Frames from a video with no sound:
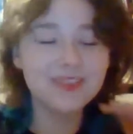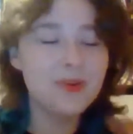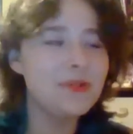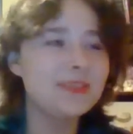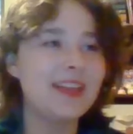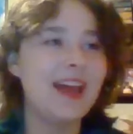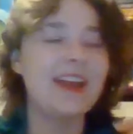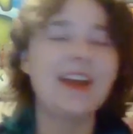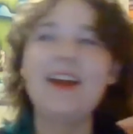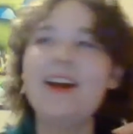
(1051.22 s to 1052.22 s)
Louis was
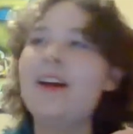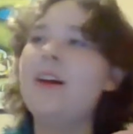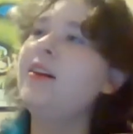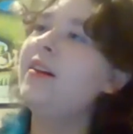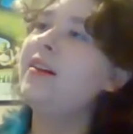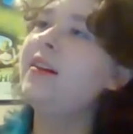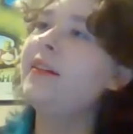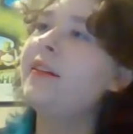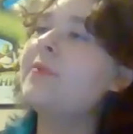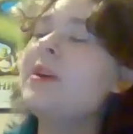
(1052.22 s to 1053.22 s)
like,
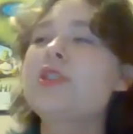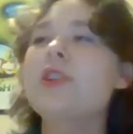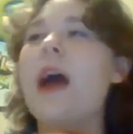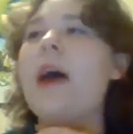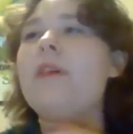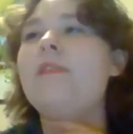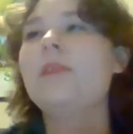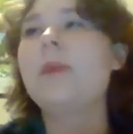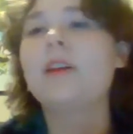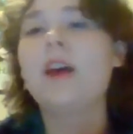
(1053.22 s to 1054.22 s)
I'm not sure how I
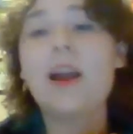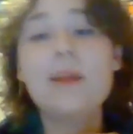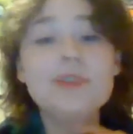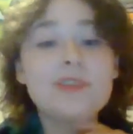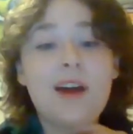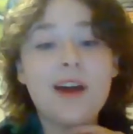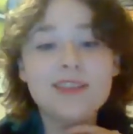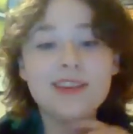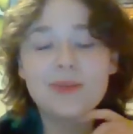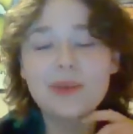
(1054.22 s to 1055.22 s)
feel about God. I'm just not
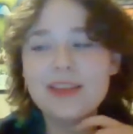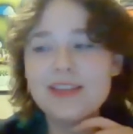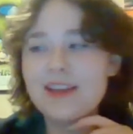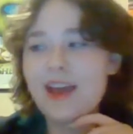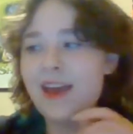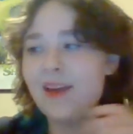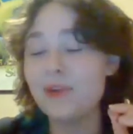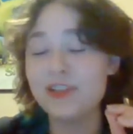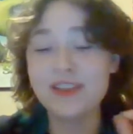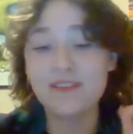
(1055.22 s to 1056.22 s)
dealing with it today,
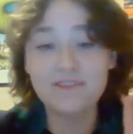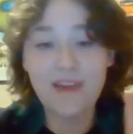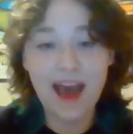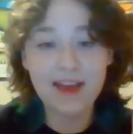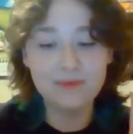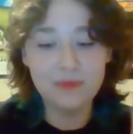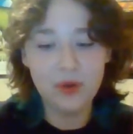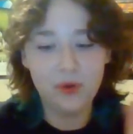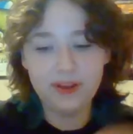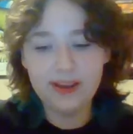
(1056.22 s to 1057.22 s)
which is a fat
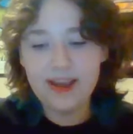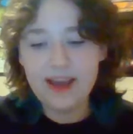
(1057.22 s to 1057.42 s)
mood.